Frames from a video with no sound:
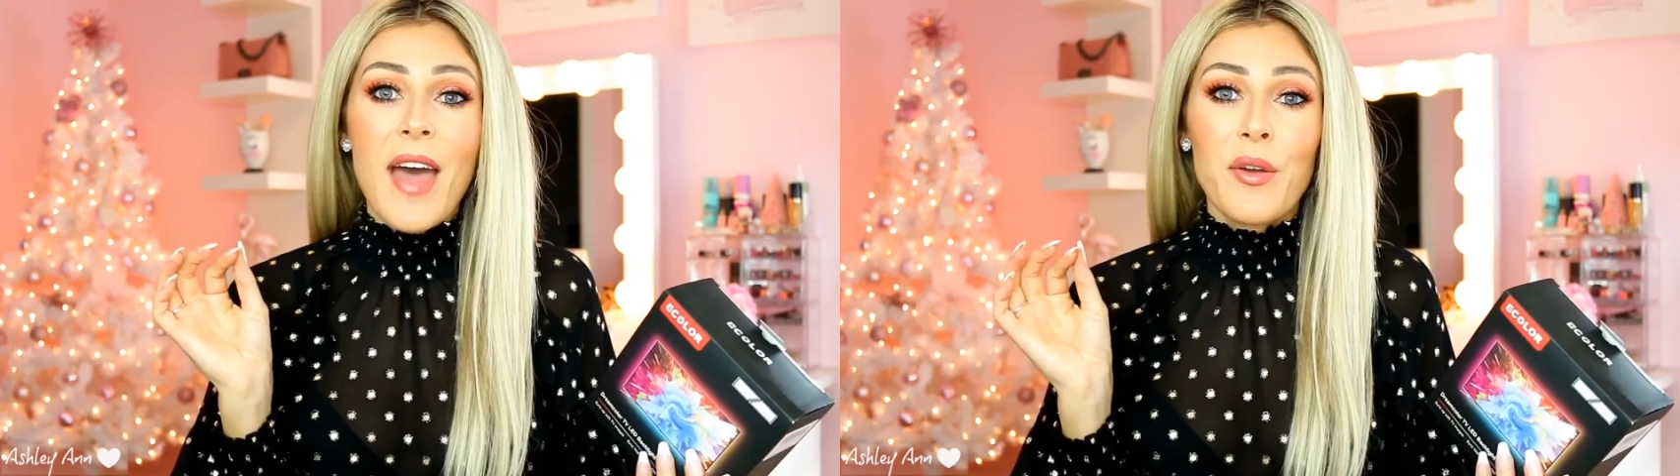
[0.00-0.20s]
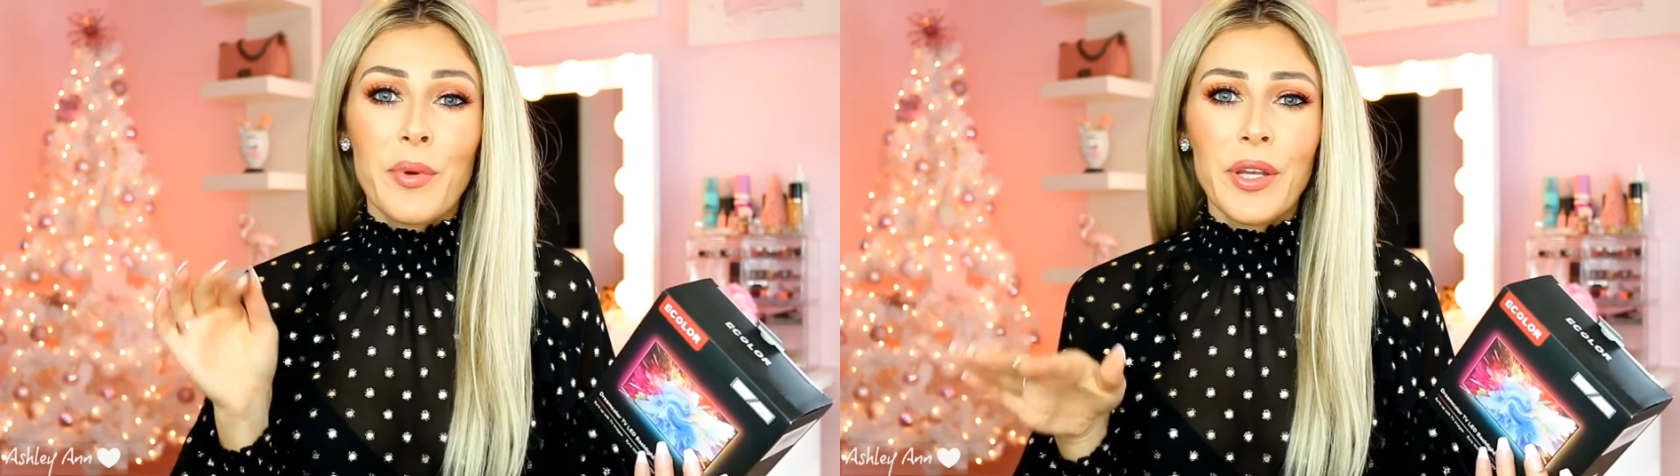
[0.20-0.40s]

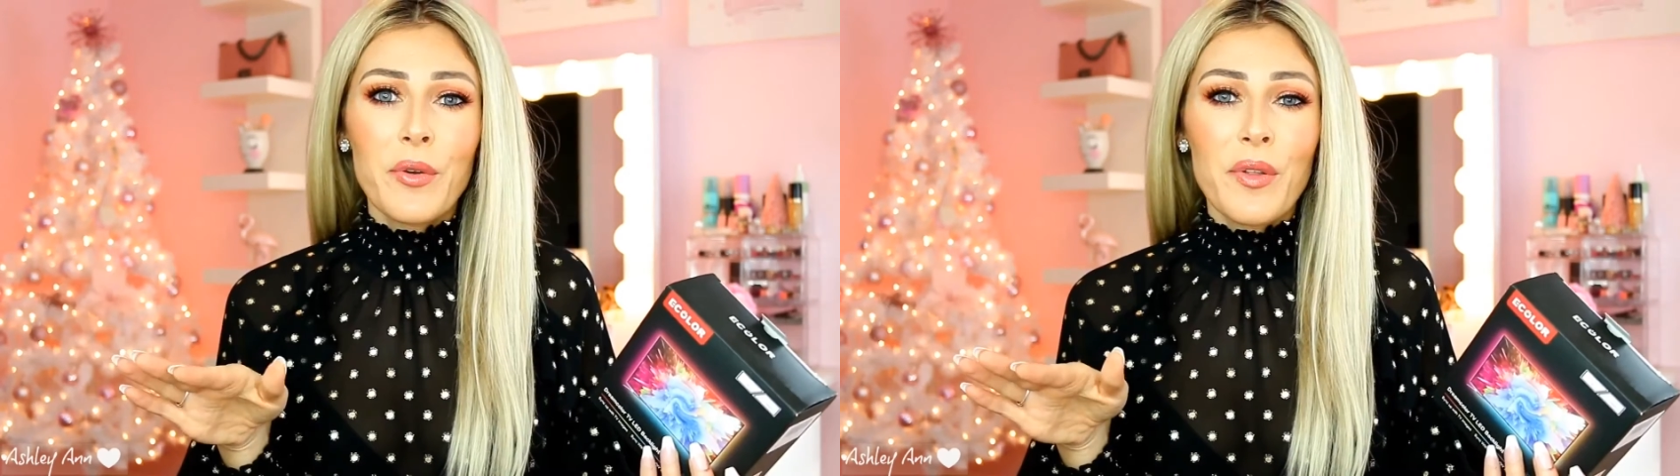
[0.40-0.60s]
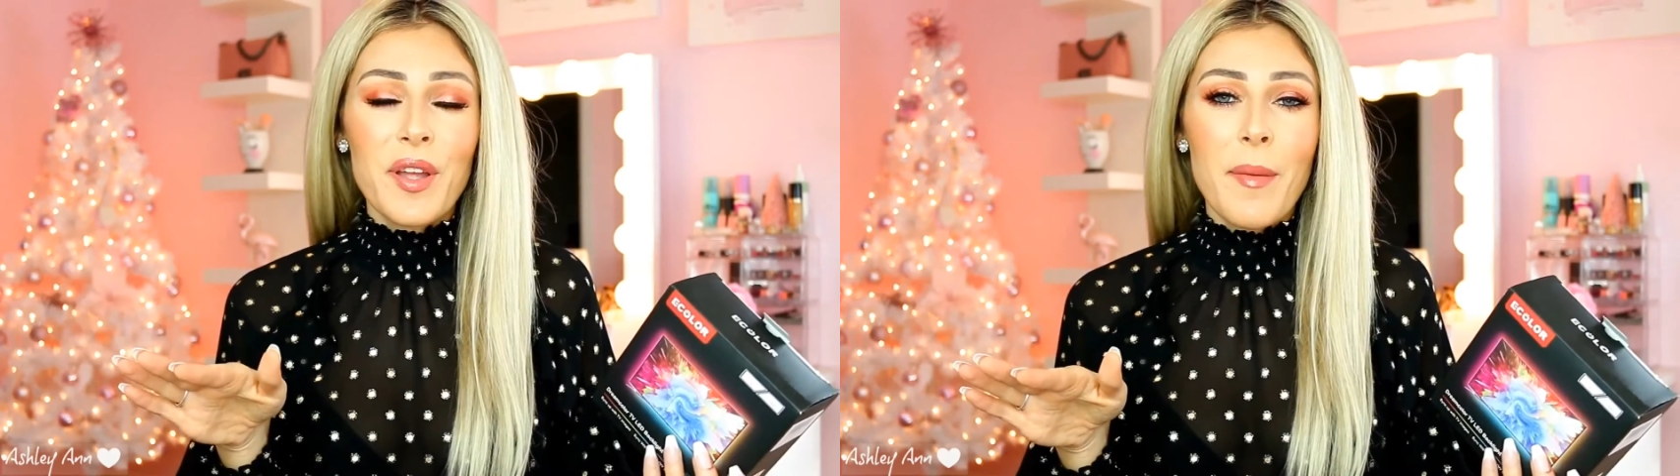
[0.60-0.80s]
And the really
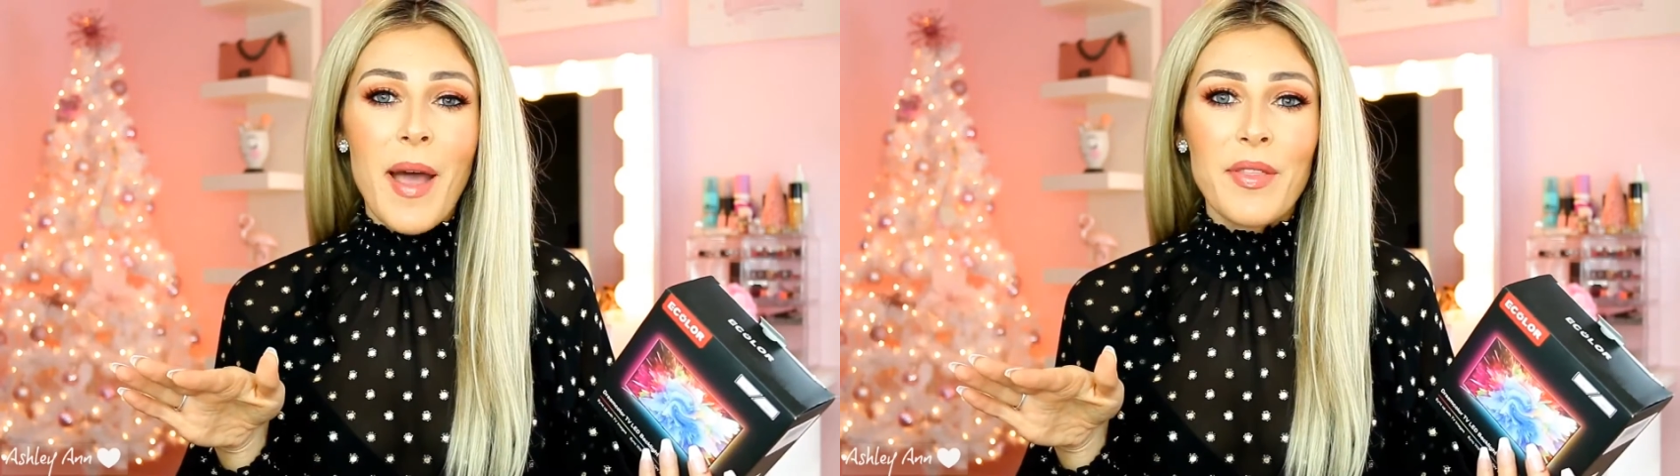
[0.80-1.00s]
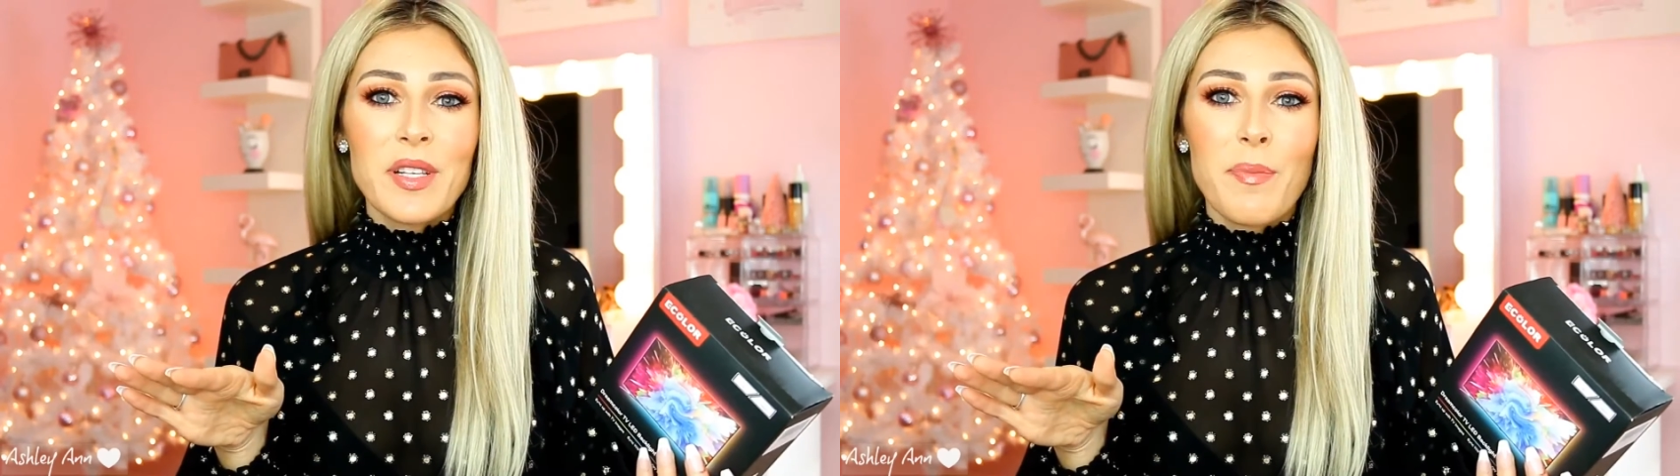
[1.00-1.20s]
cool thing
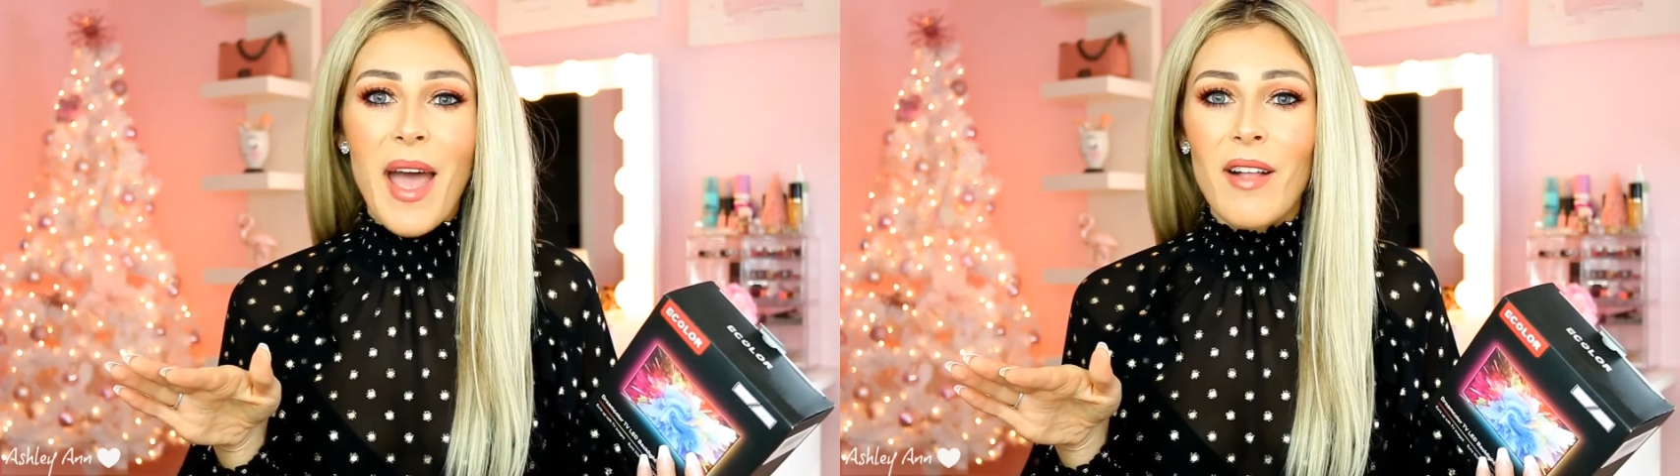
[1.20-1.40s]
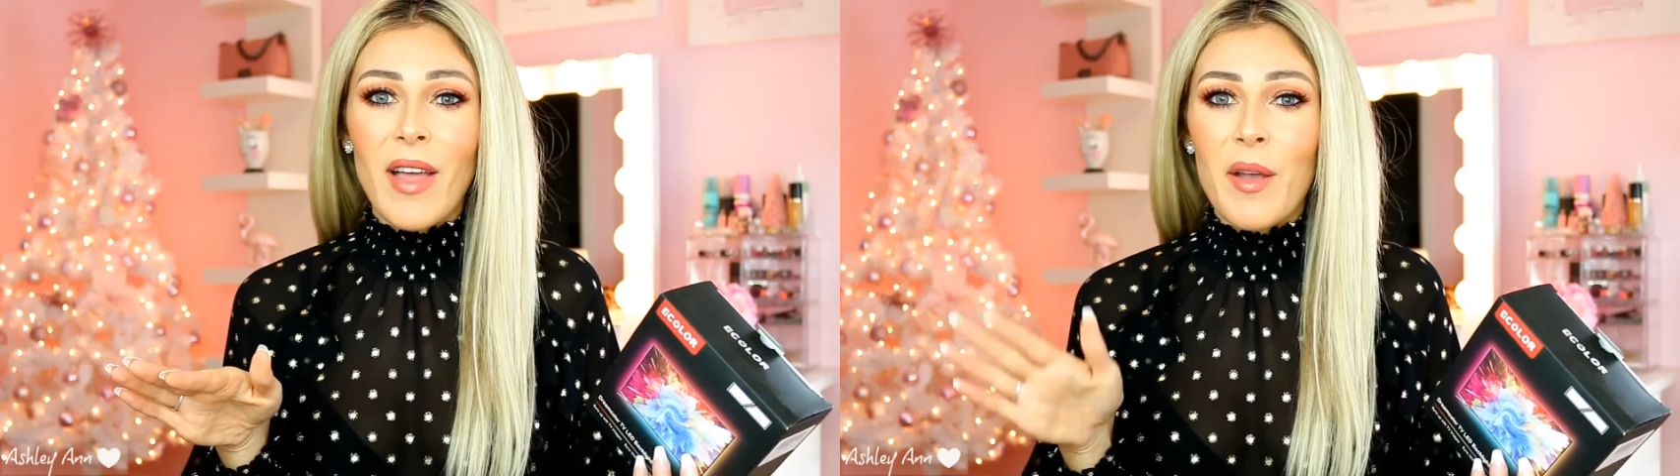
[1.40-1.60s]
about this
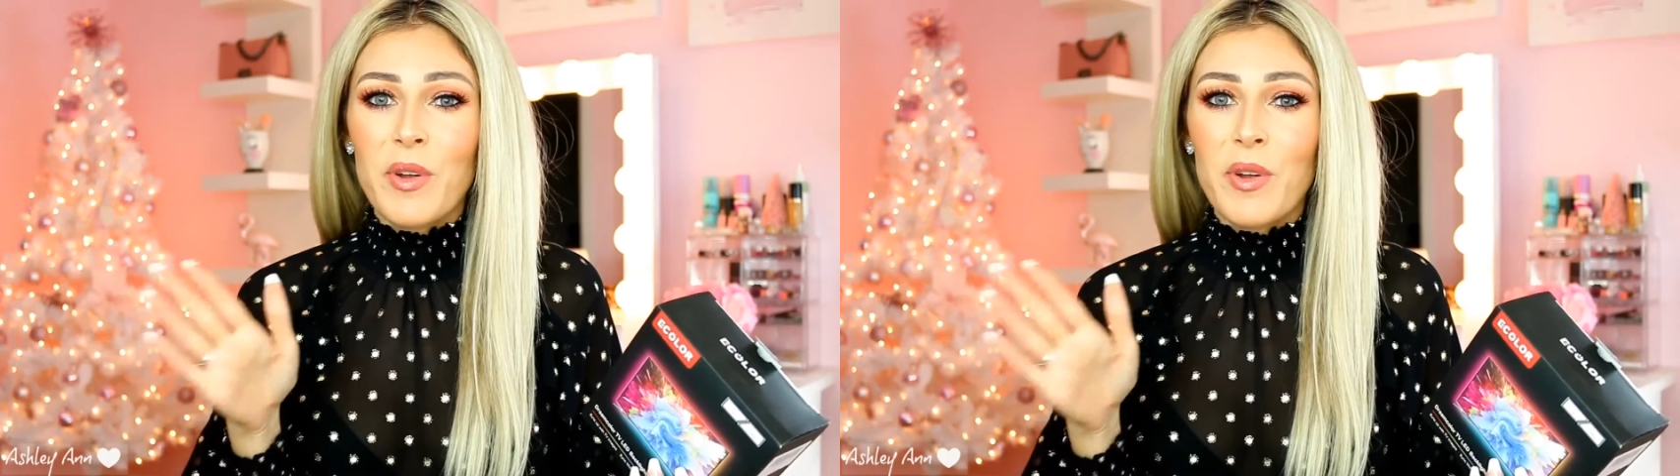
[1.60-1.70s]
backlight,